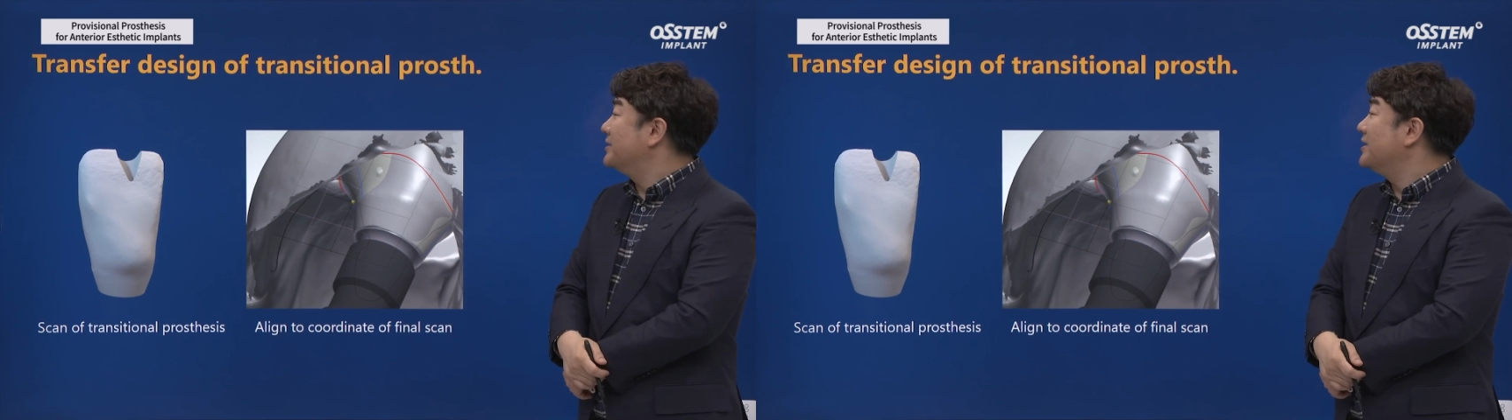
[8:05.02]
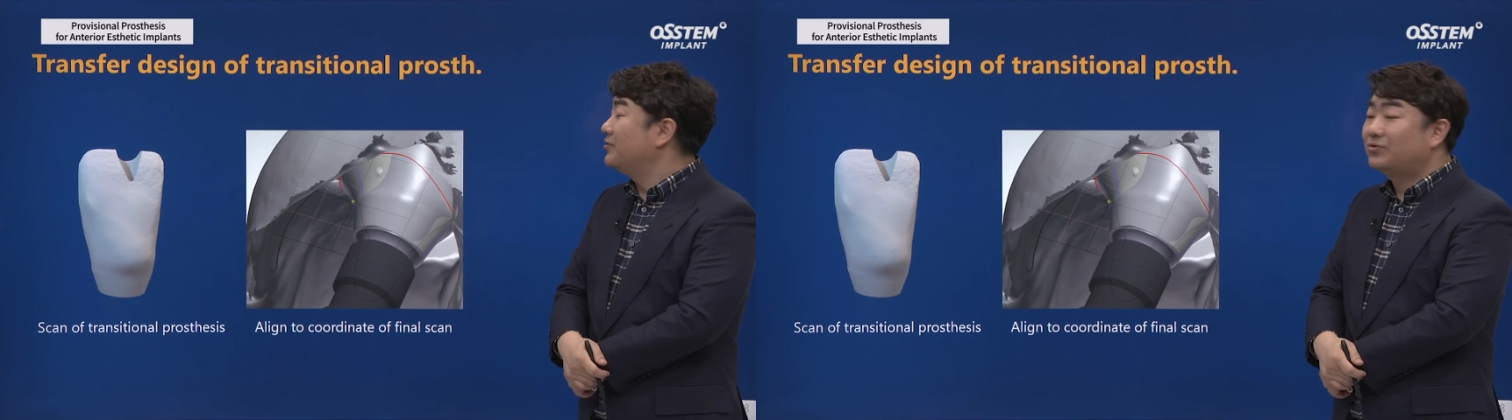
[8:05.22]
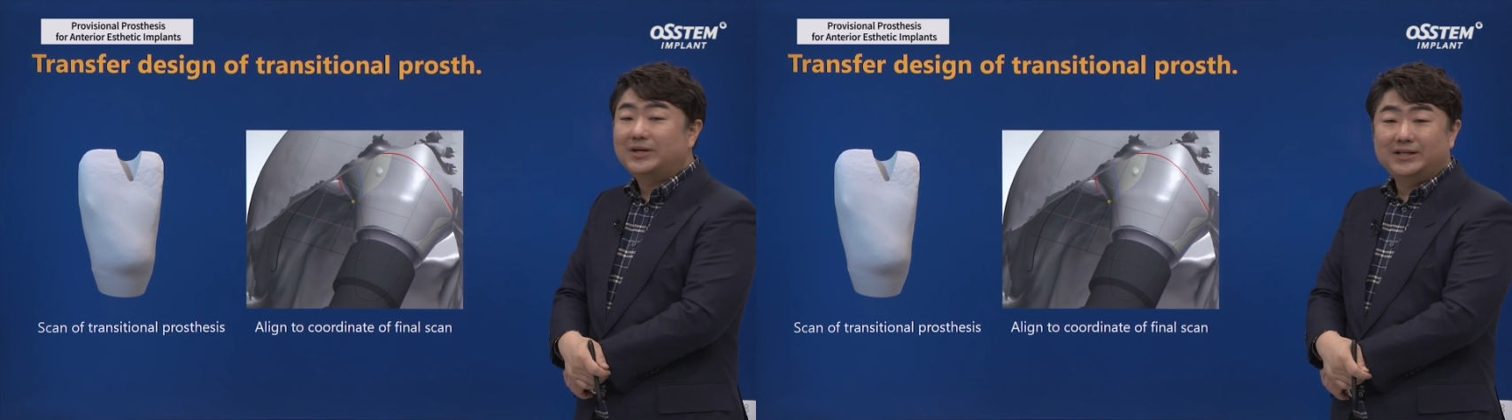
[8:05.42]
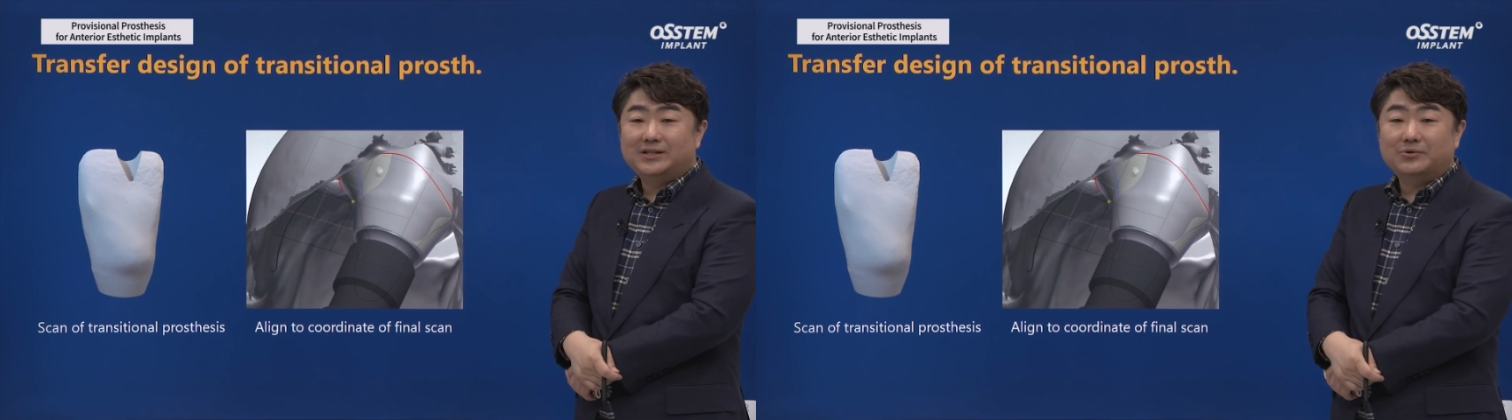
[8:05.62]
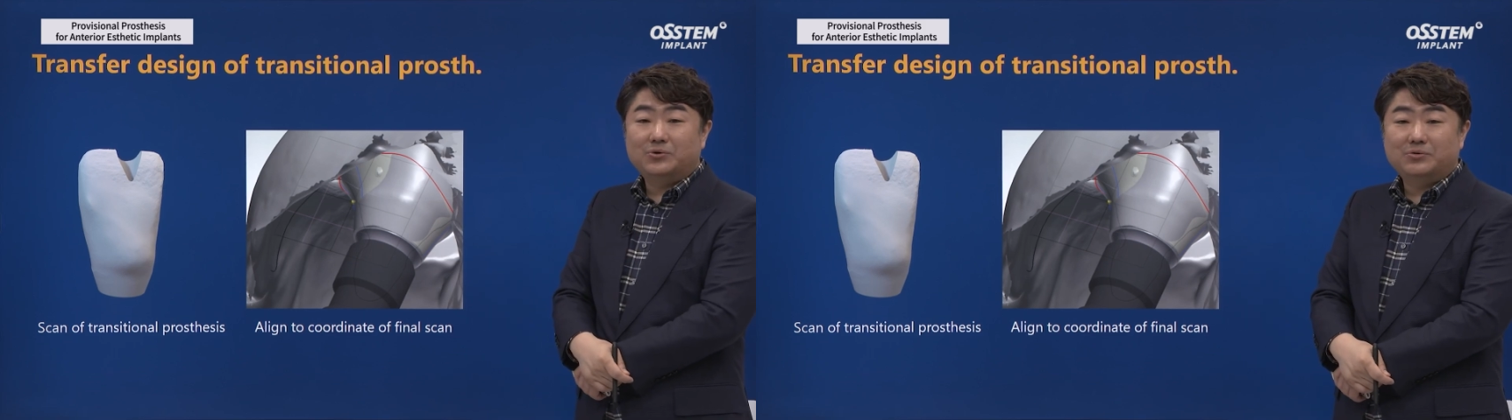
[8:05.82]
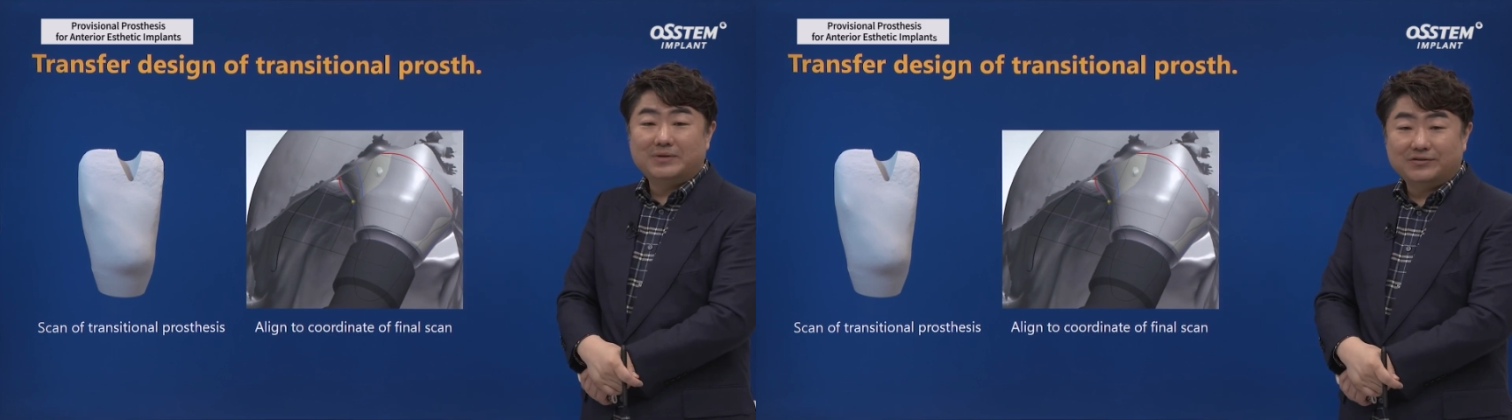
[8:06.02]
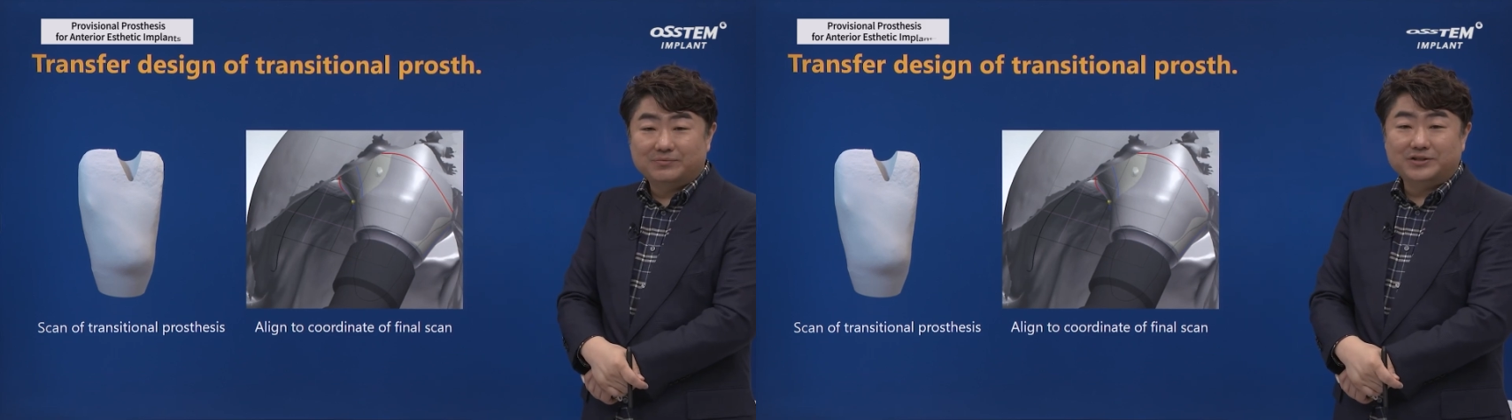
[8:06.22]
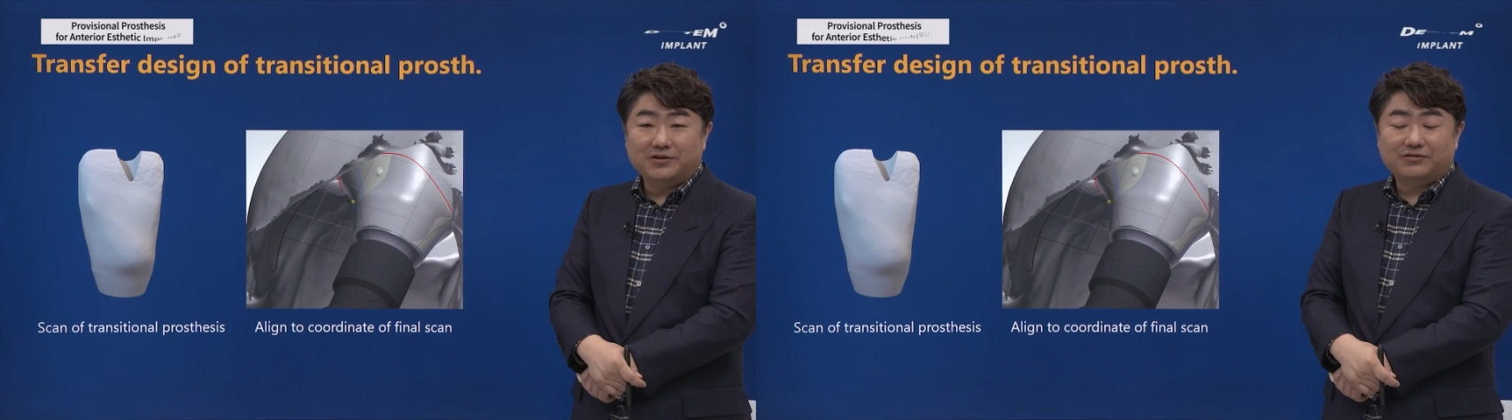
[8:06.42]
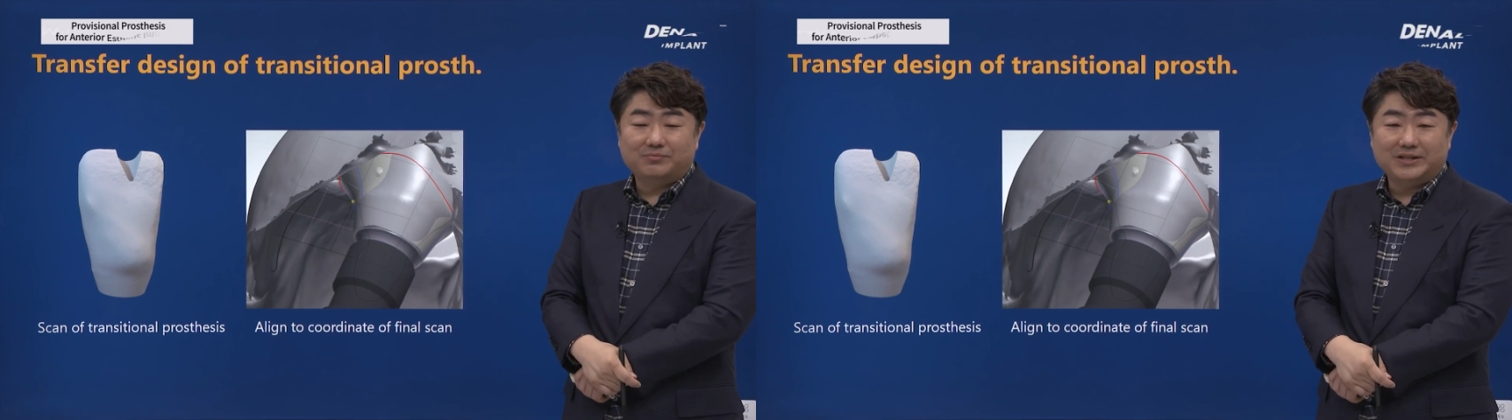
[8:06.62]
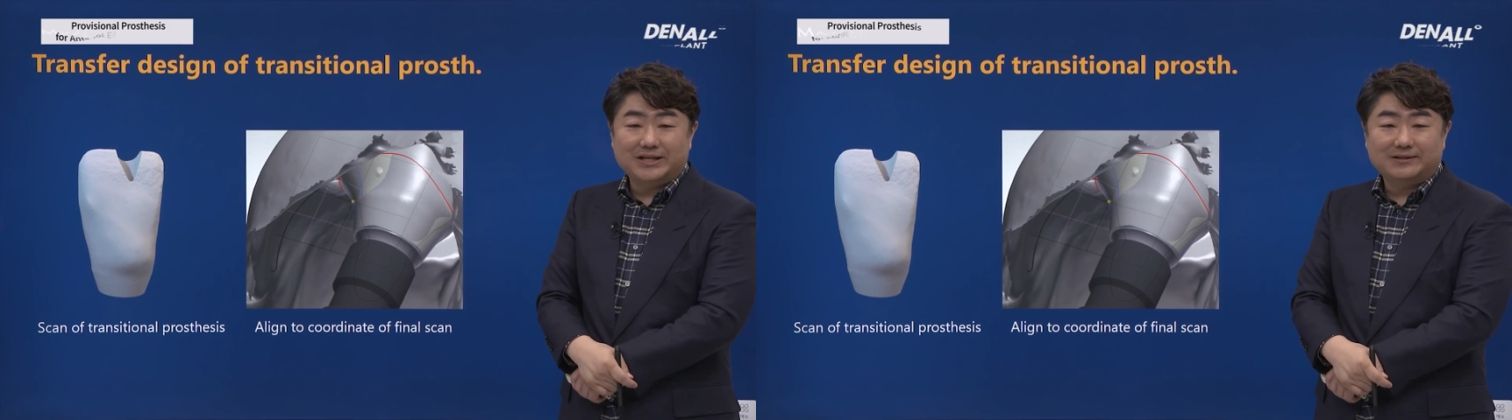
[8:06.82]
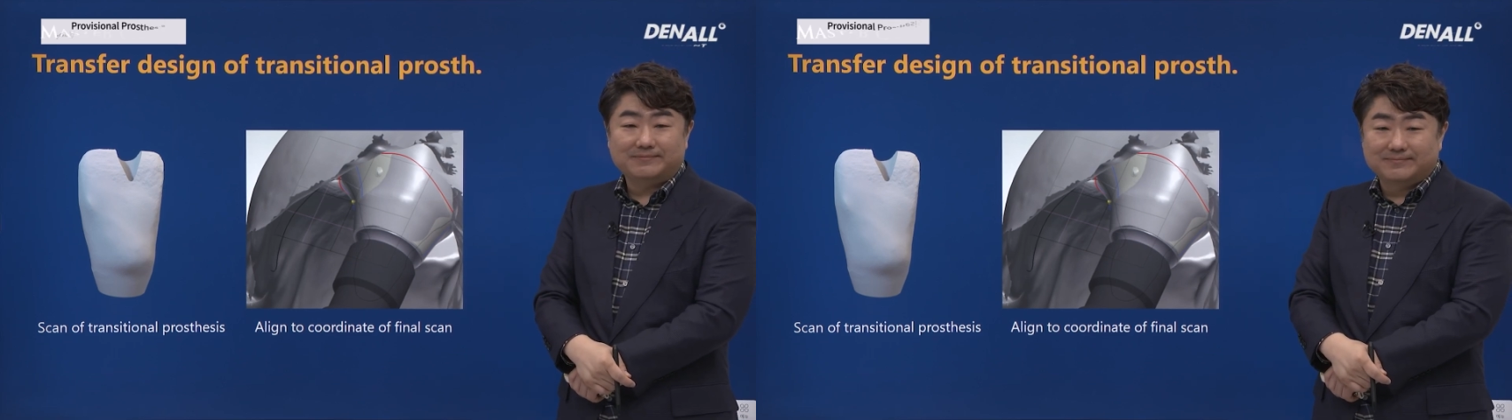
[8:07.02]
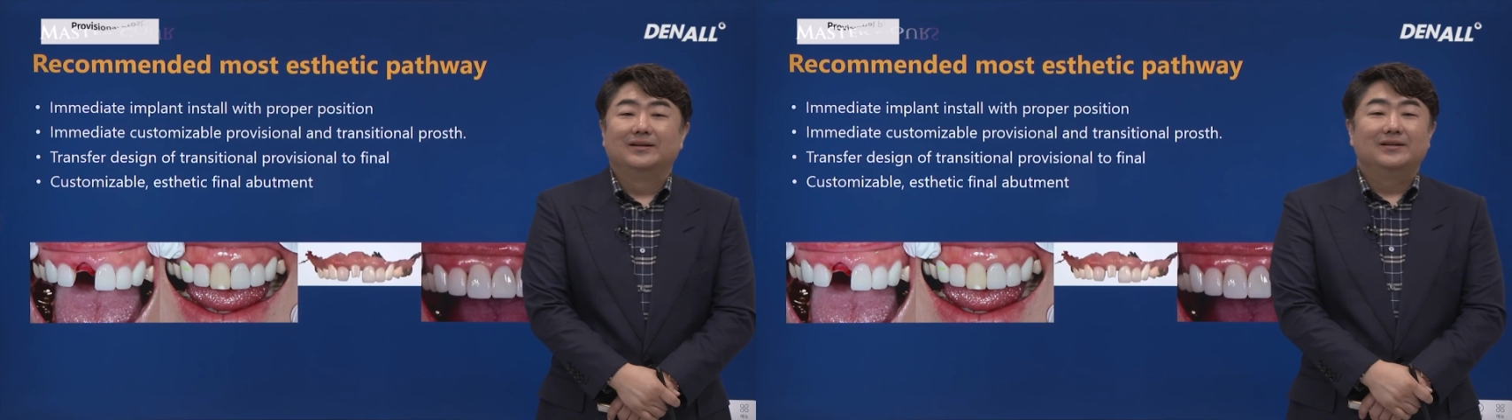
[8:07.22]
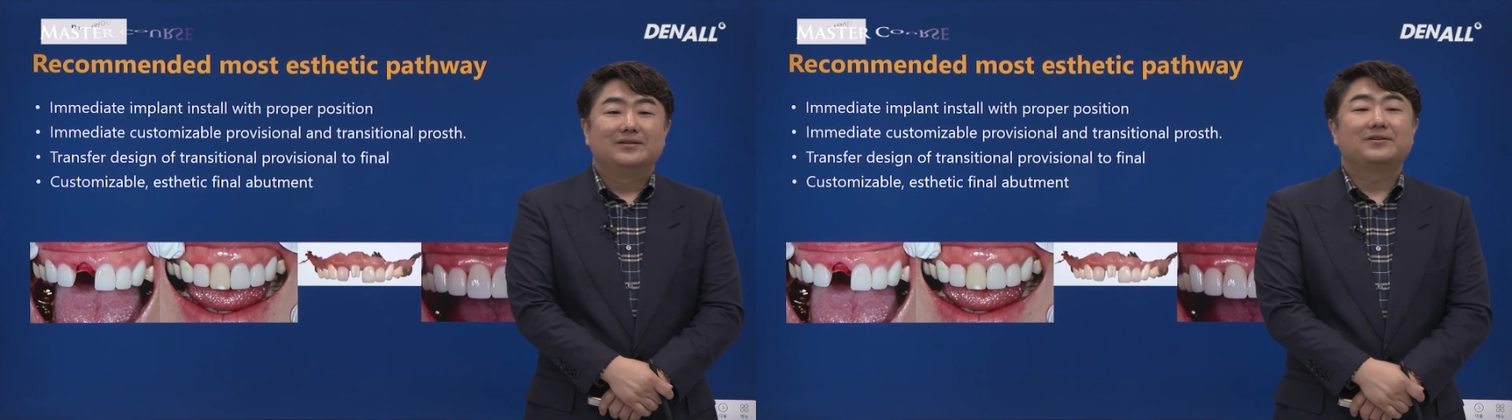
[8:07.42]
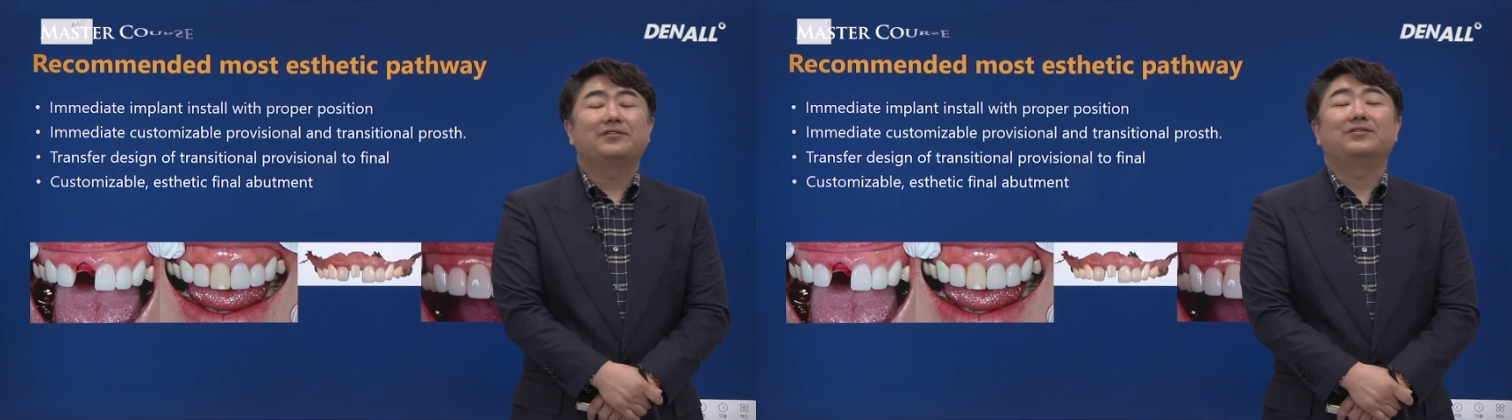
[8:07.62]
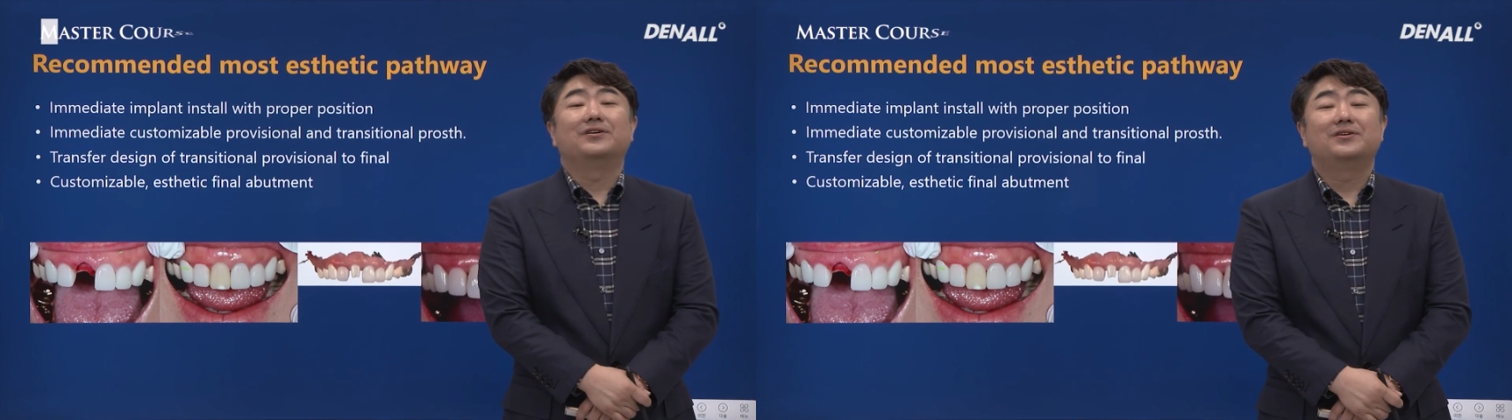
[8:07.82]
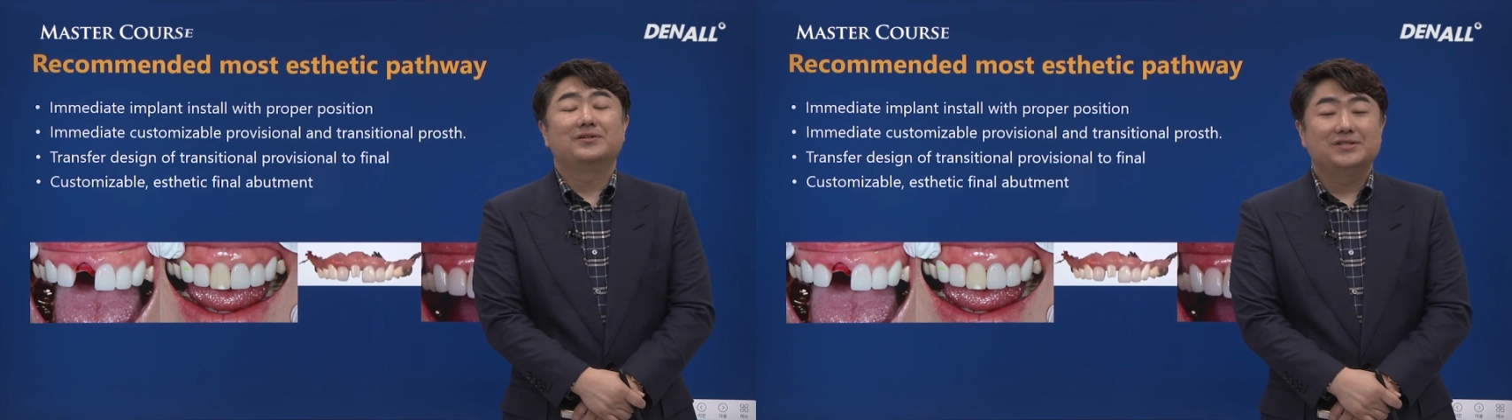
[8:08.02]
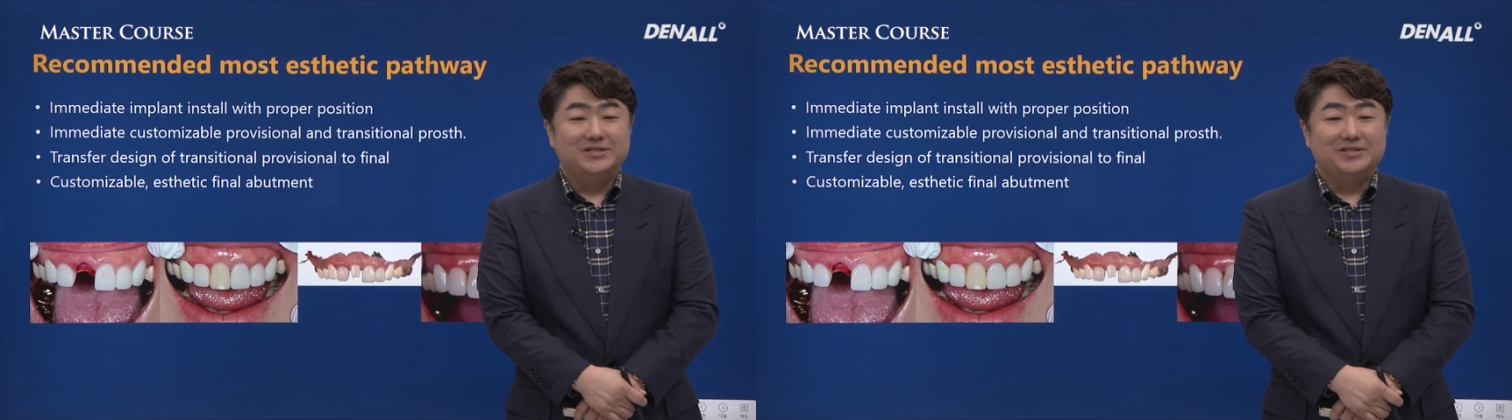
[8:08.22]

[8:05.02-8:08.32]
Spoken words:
data and reflect it in final prosthesis.